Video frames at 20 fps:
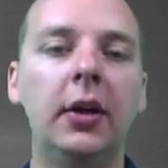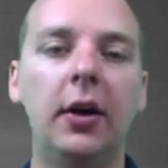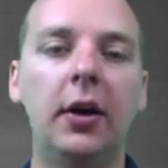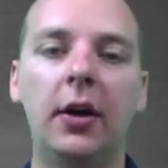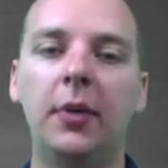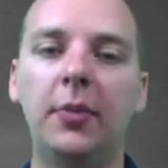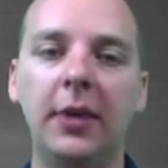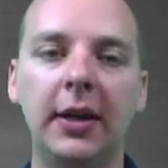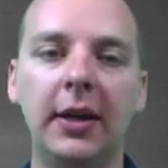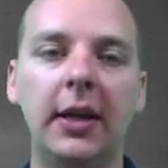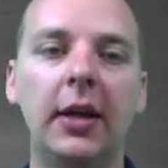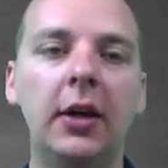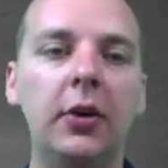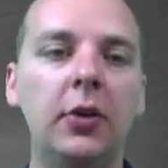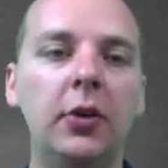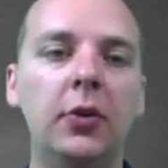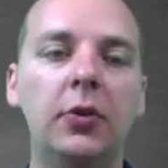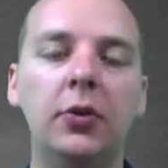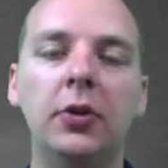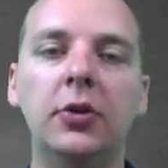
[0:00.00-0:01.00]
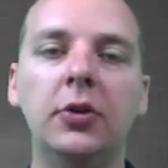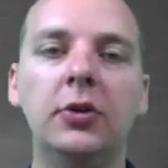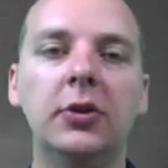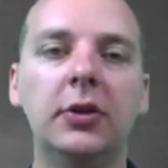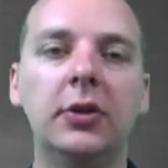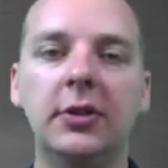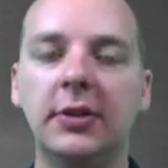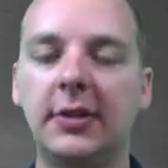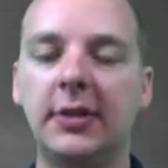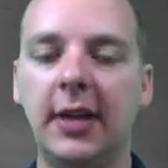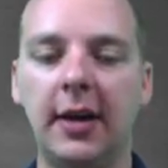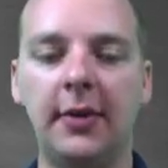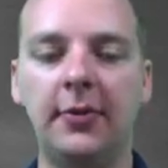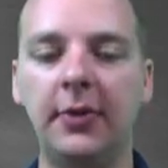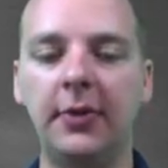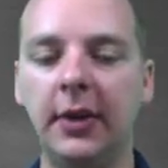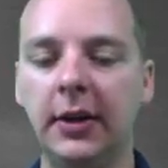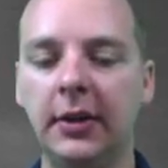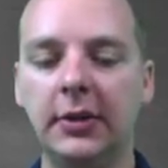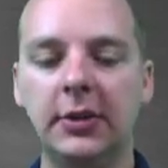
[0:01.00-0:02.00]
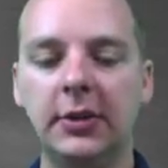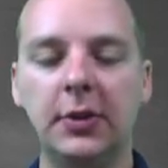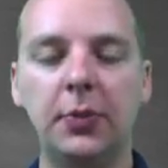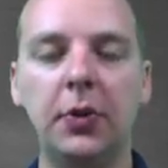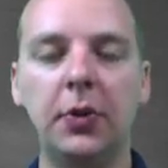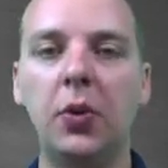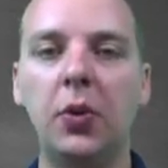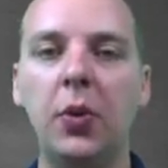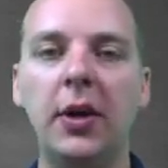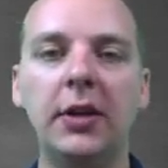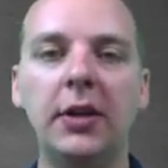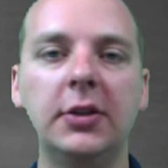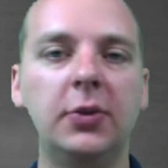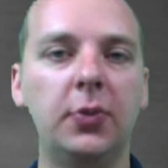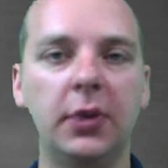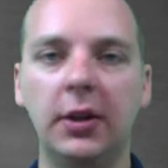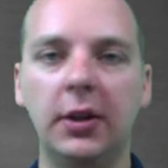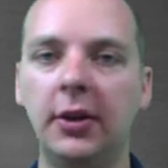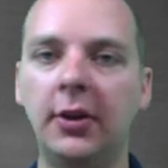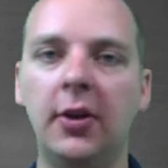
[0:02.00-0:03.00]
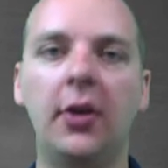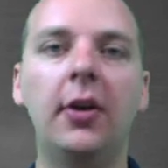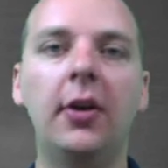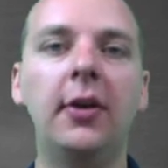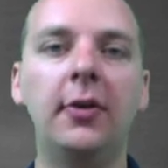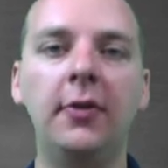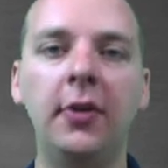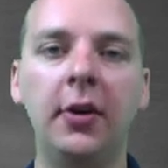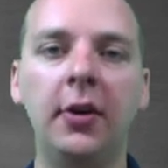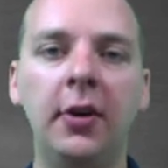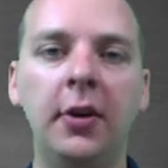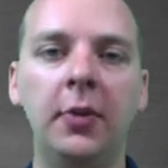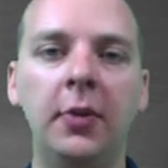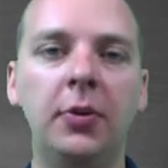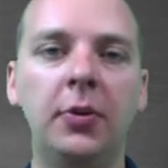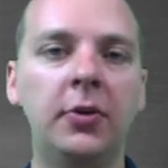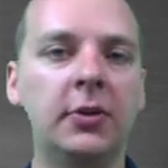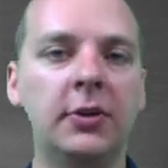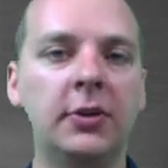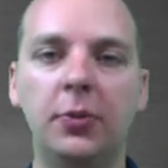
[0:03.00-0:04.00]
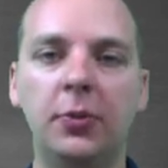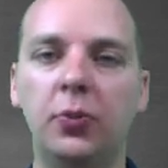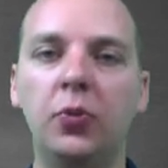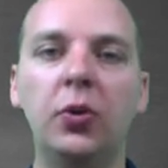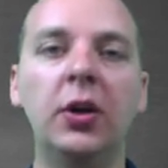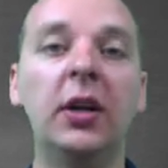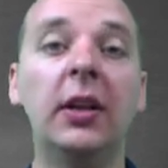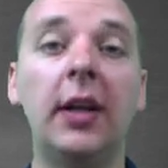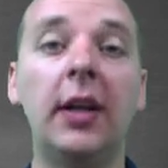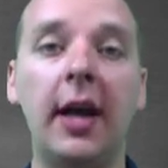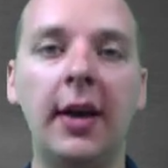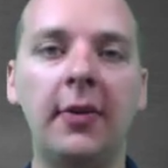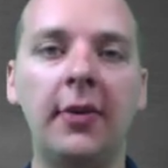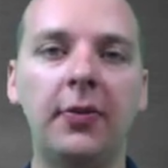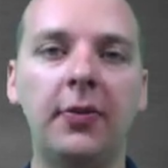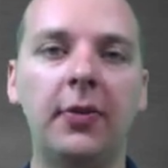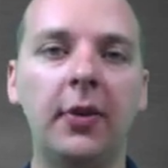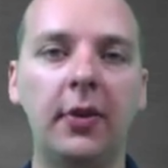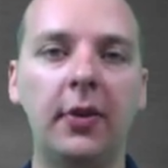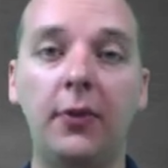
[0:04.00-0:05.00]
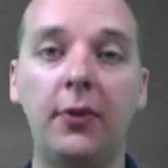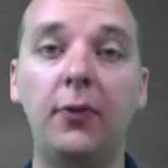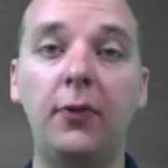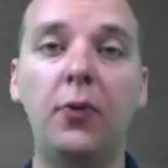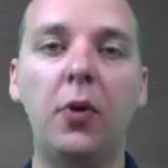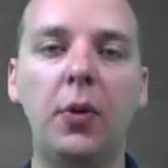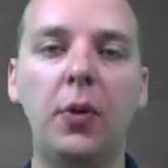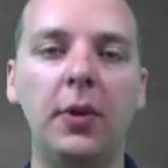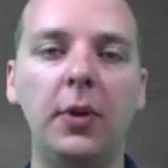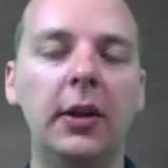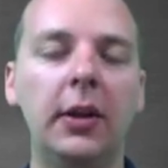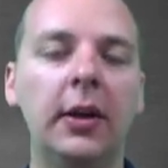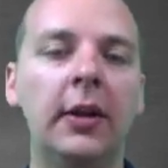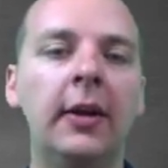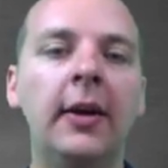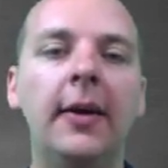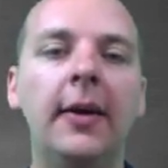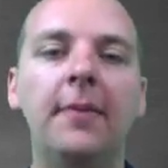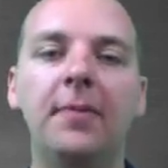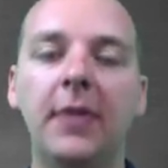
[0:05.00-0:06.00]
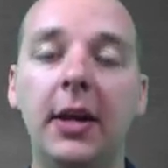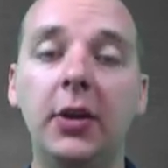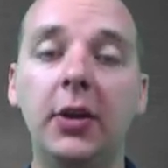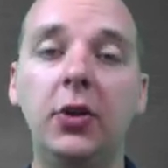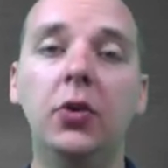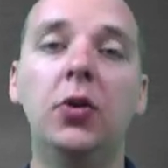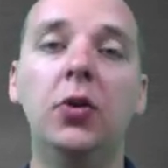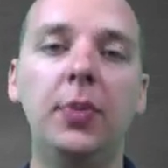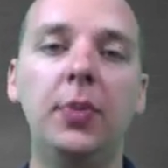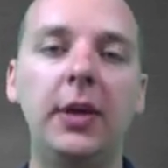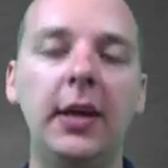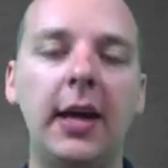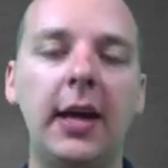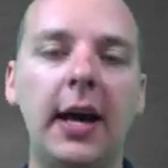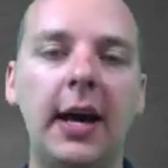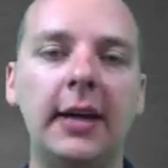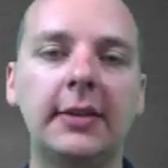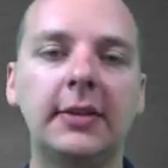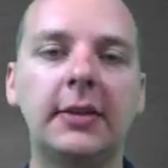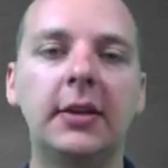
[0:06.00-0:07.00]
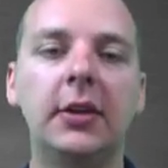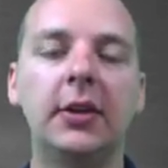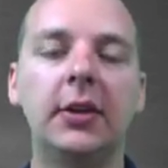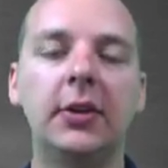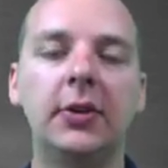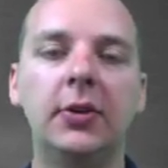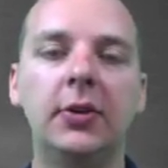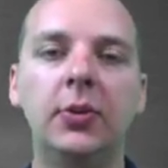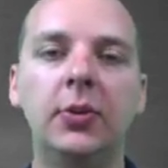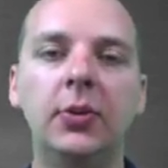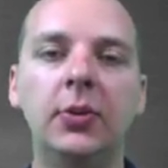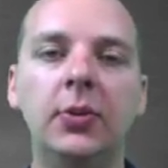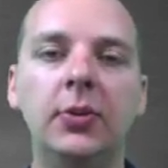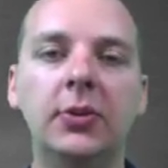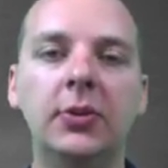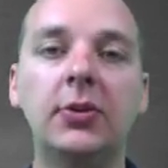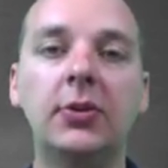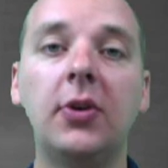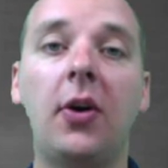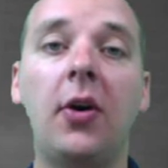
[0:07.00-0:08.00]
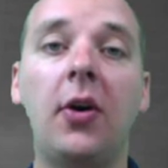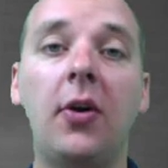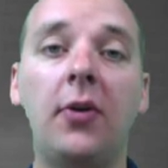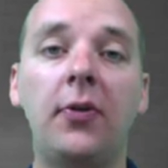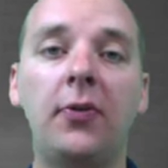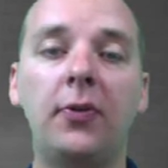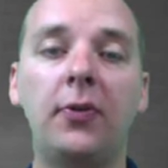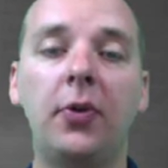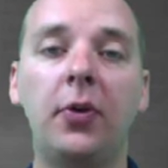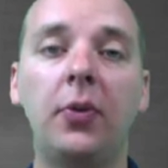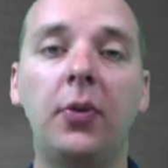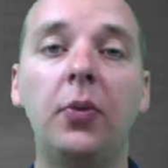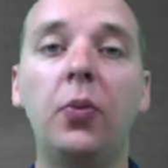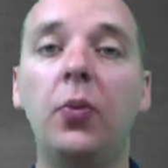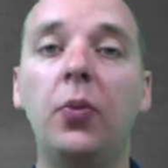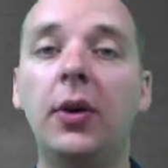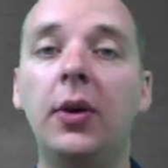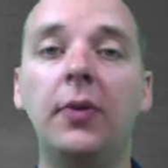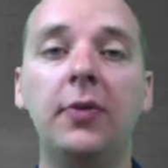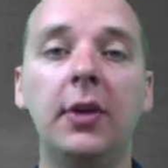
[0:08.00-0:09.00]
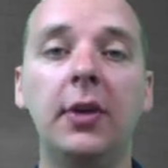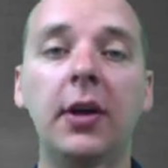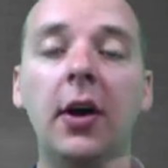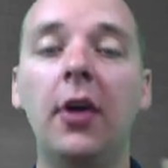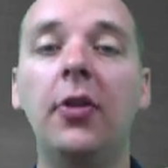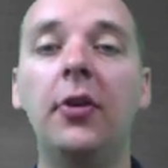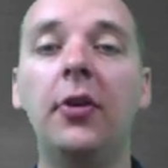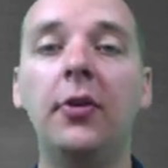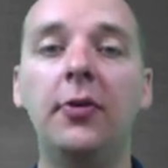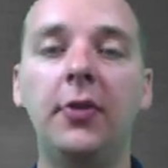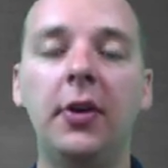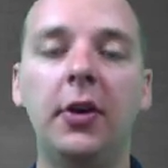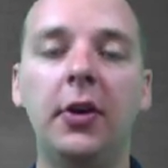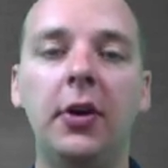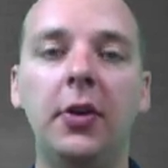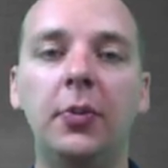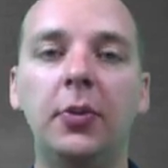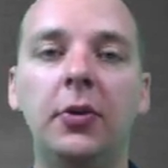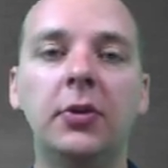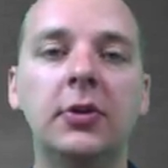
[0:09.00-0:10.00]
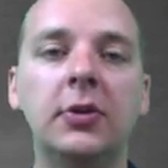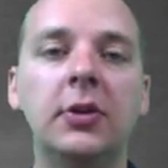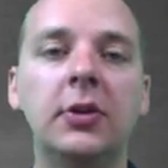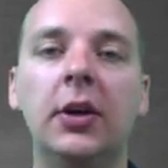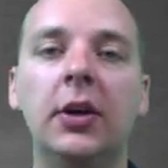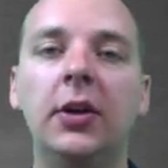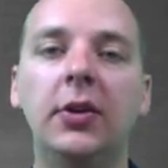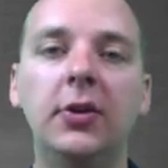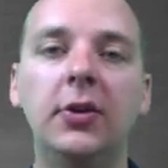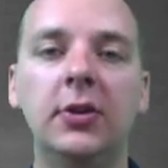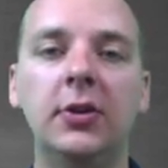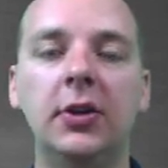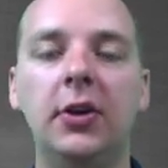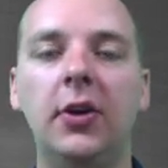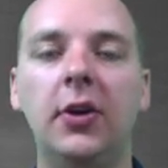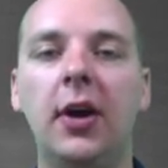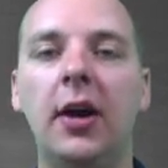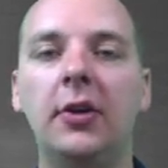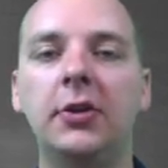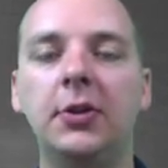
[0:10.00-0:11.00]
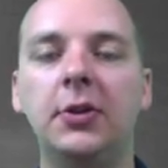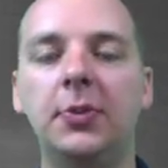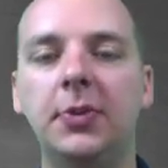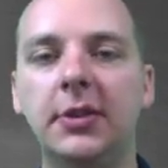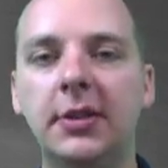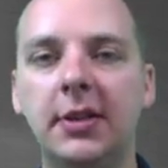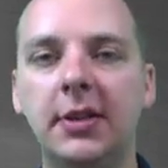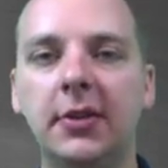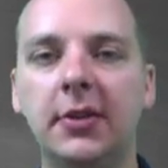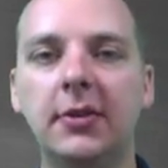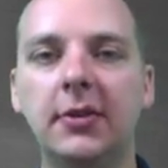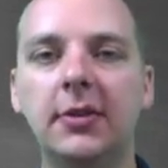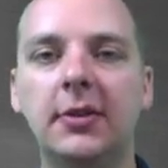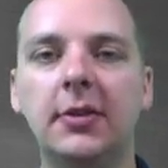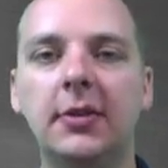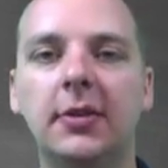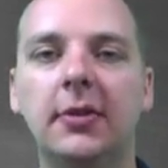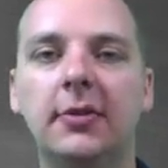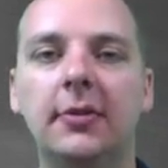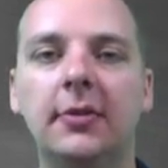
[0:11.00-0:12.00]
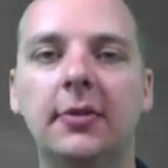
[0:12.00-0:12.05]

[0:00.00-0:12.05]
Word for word: Um, again, you'll usually just have some equation with a ton of variables, some real life formula, and you'll be asked to solve for one of the other variables using your algebra skills.